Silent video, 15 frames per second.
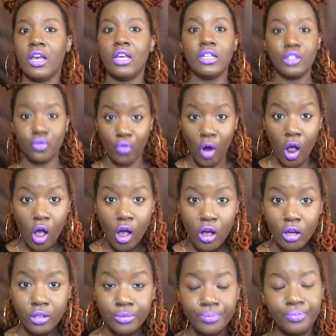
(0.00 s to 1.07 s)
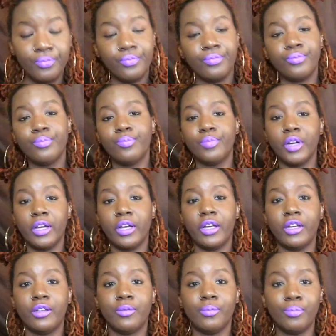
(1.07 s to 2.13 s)
It's wrong,
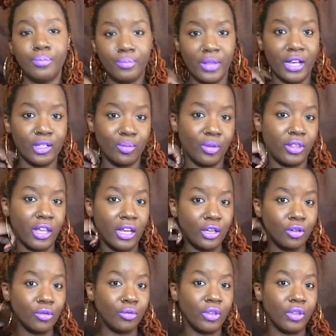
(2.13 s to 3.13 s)
but that's what they do.